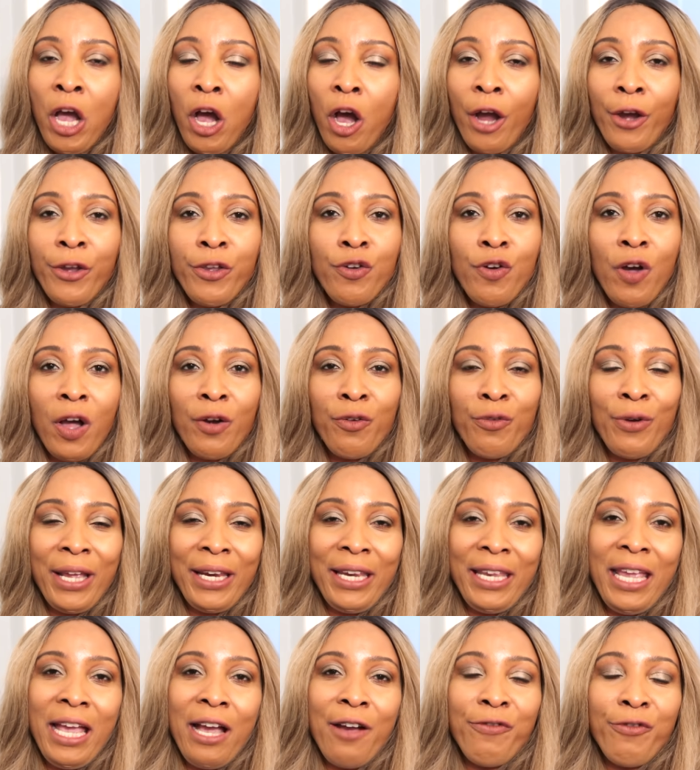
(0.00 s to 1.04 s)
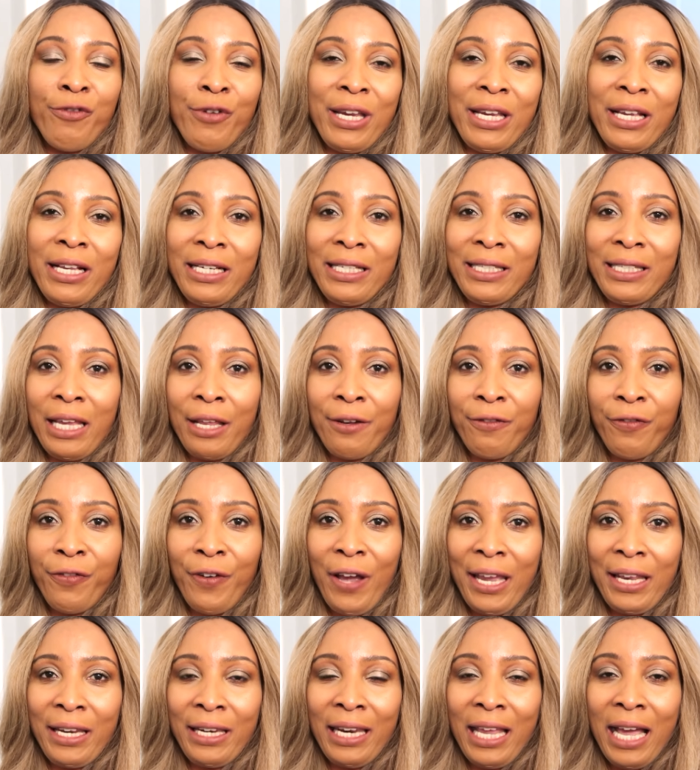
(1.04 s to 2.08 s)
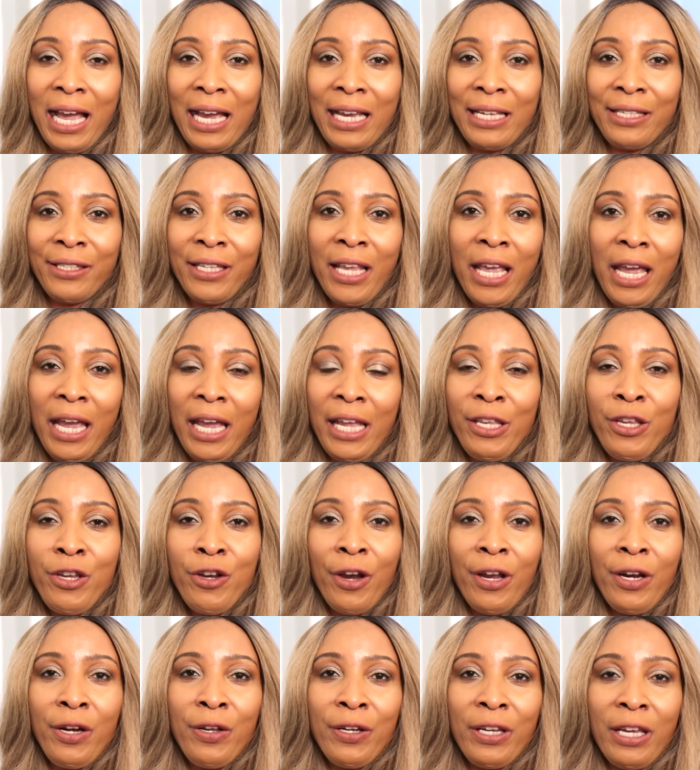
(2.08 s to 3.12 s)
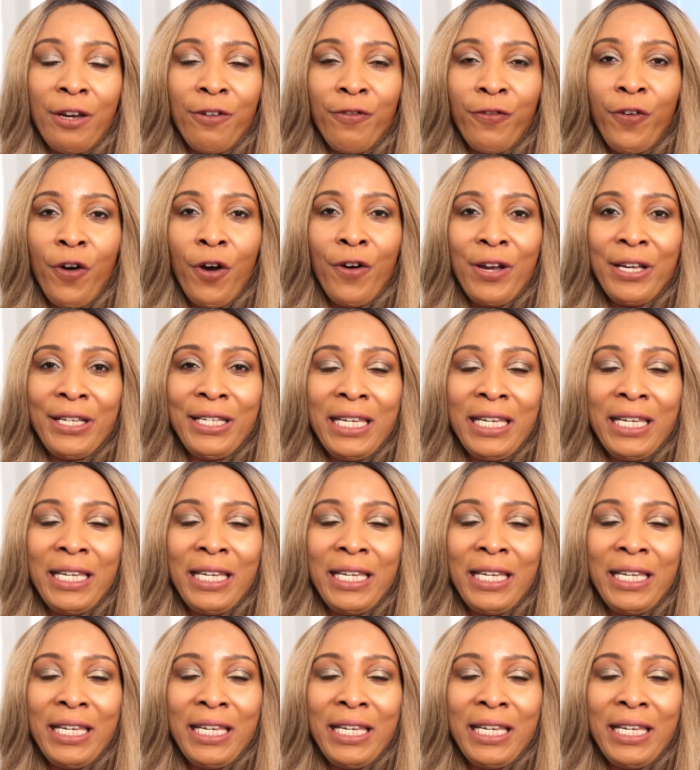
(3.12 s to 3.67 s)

or you already have wrinkles and fine lines and you're looking for a